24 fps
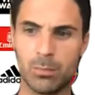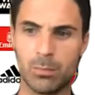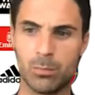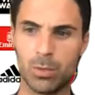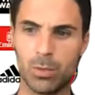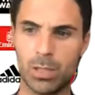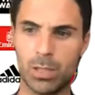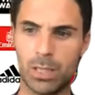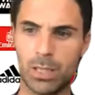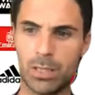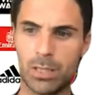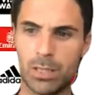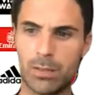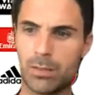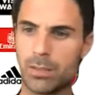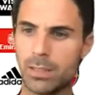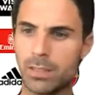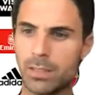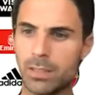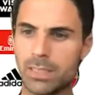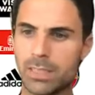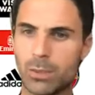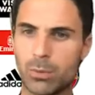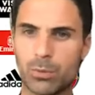Well, I think
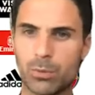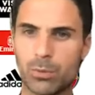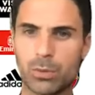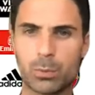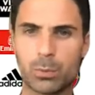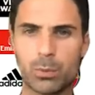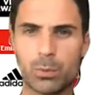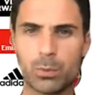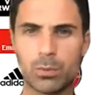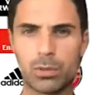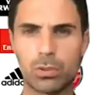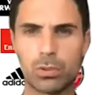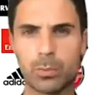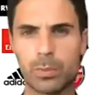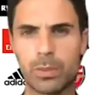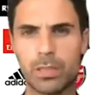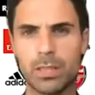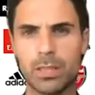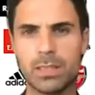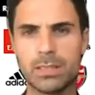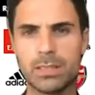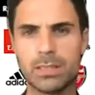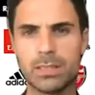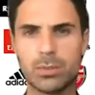it's our
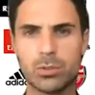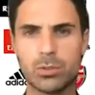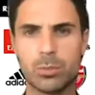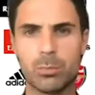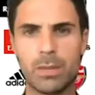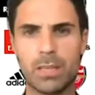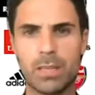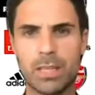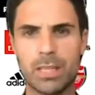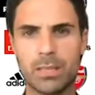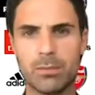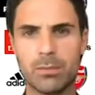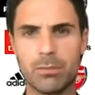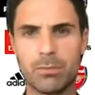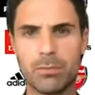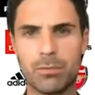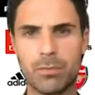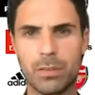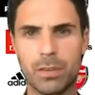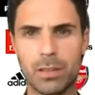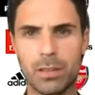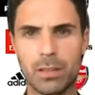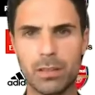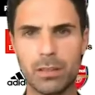responsibility to make him
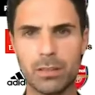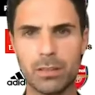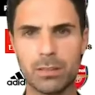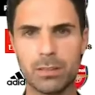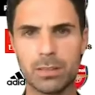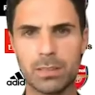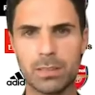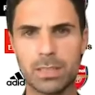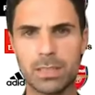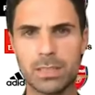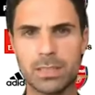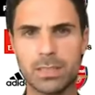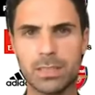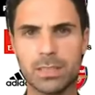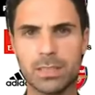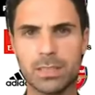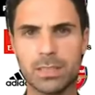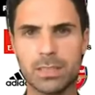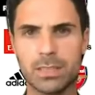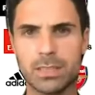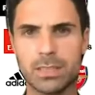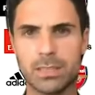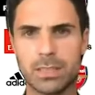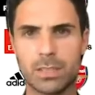feel that this
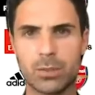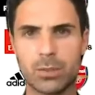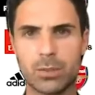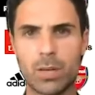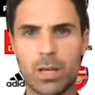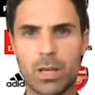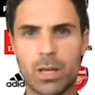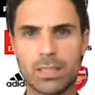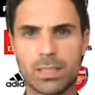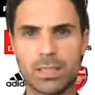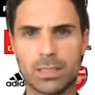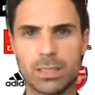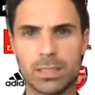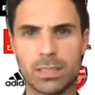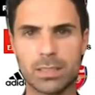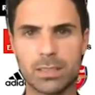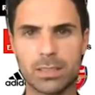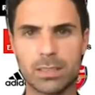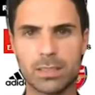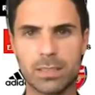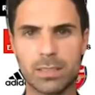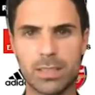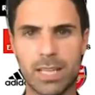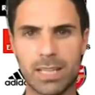is the right
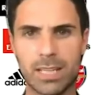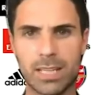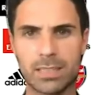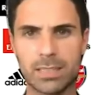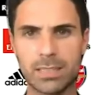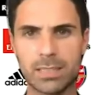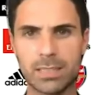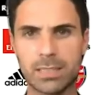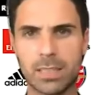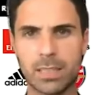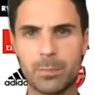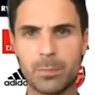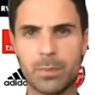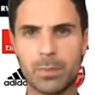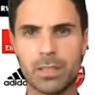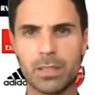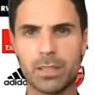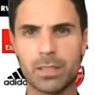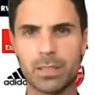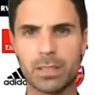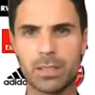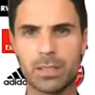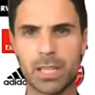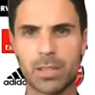next step in
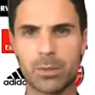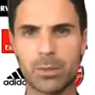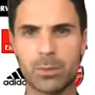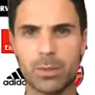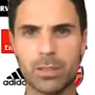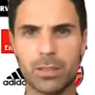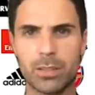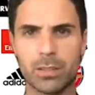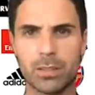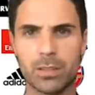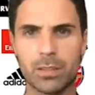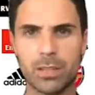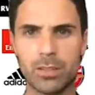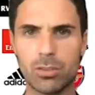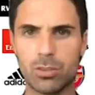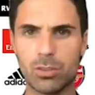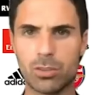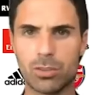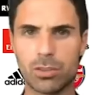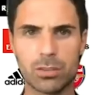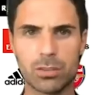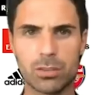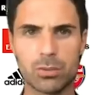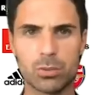his career. In
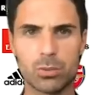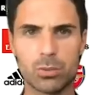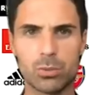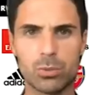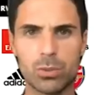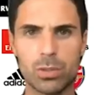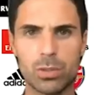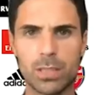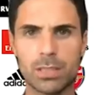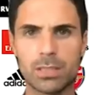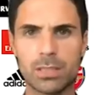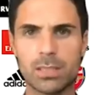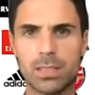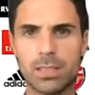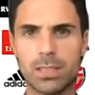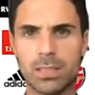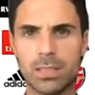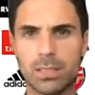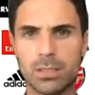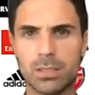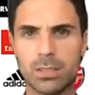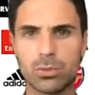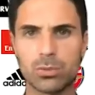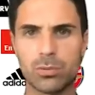order to do that, he
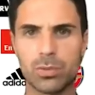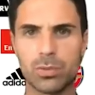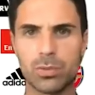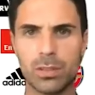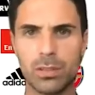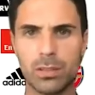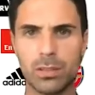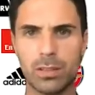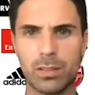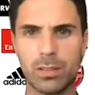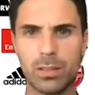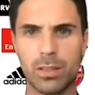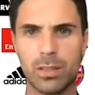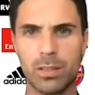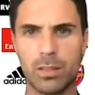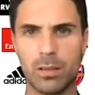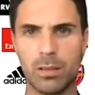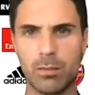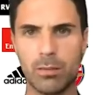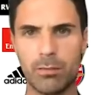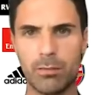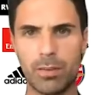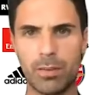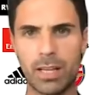needs to feel
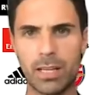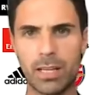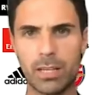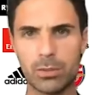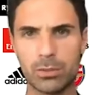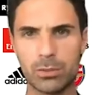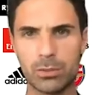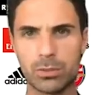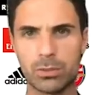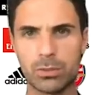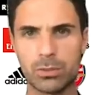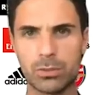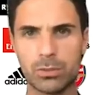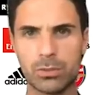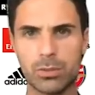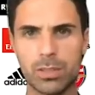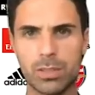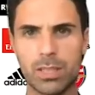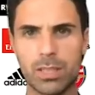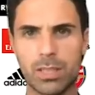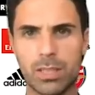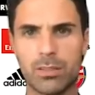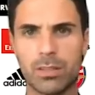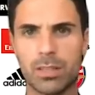valued.
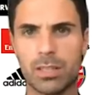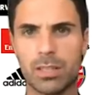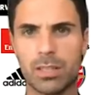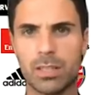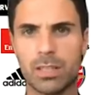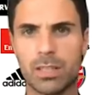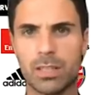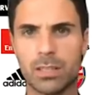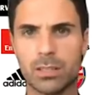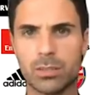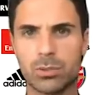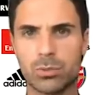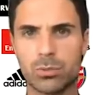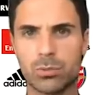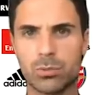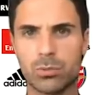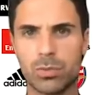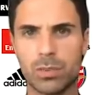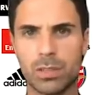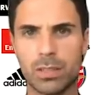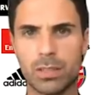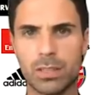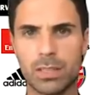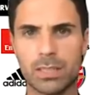I think he needs to
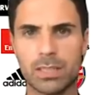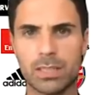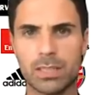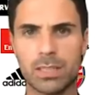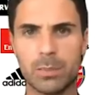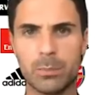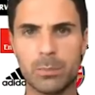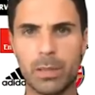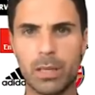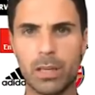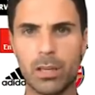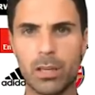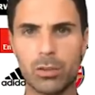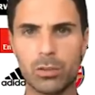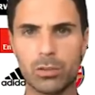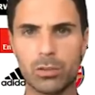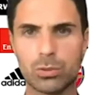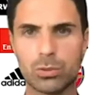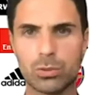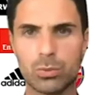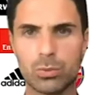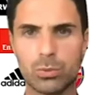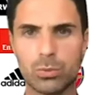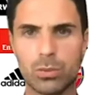feel that he
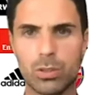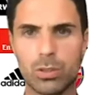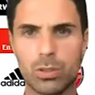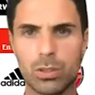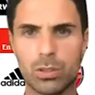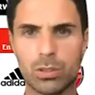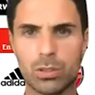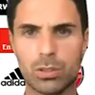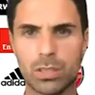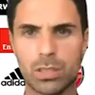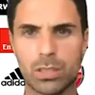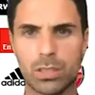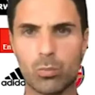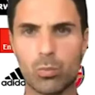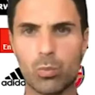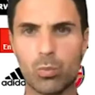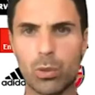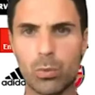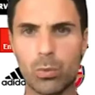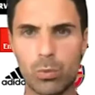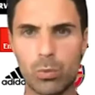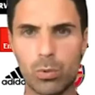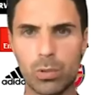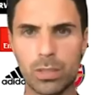belongs to us and
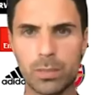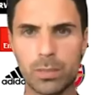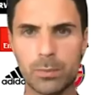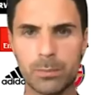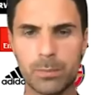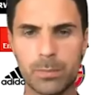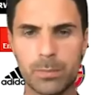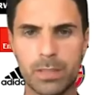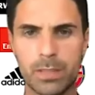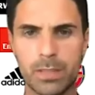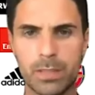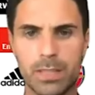we want him.